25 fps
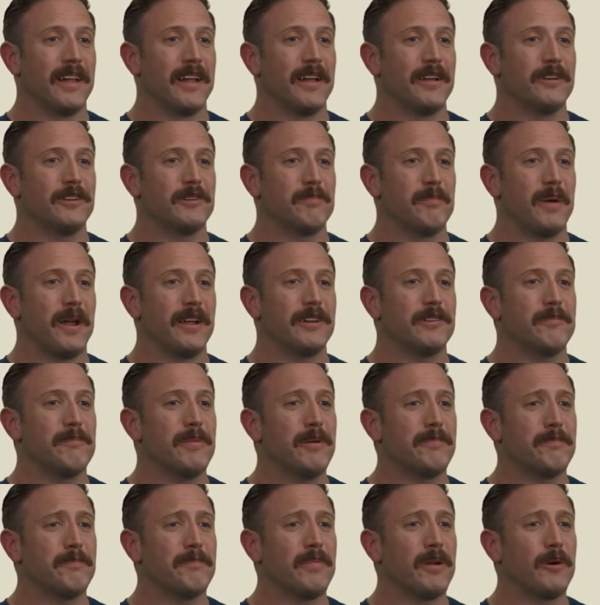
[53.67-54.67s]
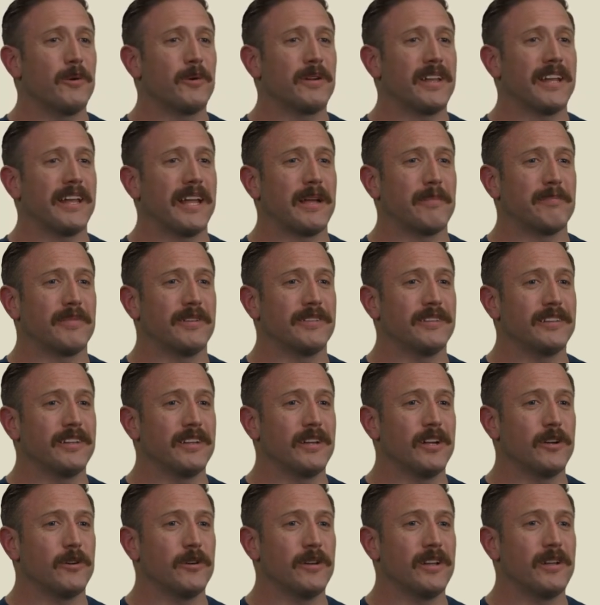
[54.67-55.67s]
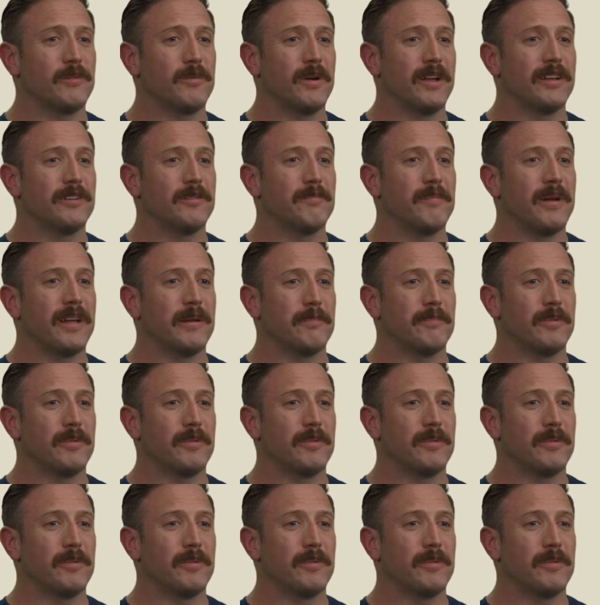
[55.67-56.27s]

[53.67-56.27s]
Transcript: Spot's been building up its security resume,